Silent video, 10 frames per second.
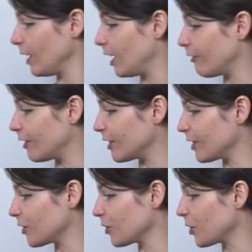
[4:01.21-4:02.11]
if this
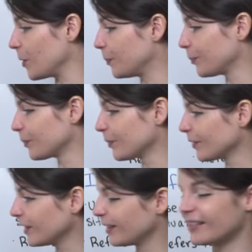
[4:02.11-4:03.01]
is true.
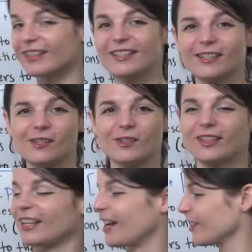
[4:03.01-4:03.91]
Let's continue to
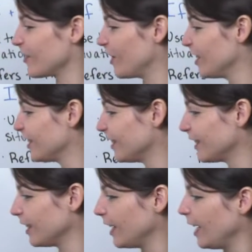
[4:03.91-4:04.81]
the next one.
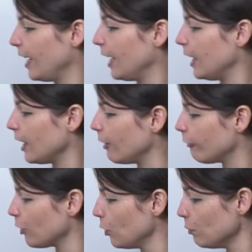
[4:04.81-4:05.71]

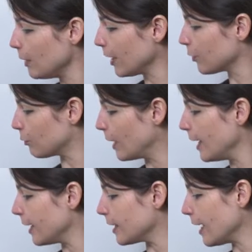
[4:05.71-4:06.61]
If you mix
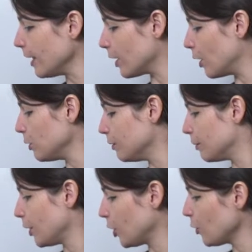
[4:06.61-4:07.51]
red and yellow,
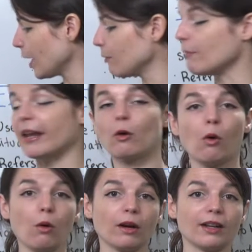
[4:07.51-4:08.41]
you can make
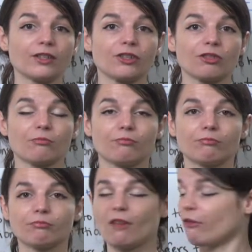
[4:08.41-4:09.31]
orange.
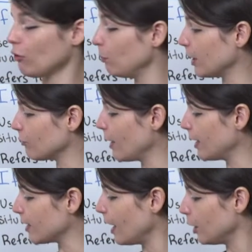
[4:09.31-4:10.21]
If you mix red
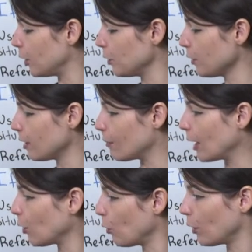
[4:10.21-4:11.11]
and yellow, you can
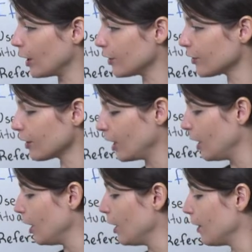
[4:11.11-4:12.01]
make orange.
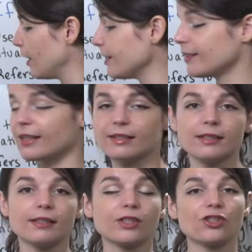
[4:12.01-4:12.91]
This
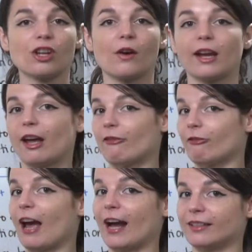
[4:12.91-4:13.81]
sentence is sharing a
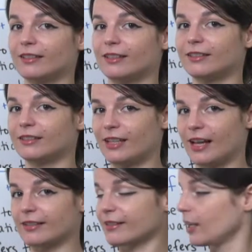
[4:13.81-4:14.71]
fact,
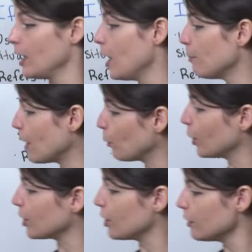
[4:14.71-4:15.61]
yes, but
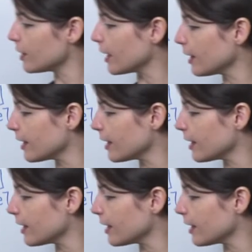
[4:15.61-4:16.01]
we're using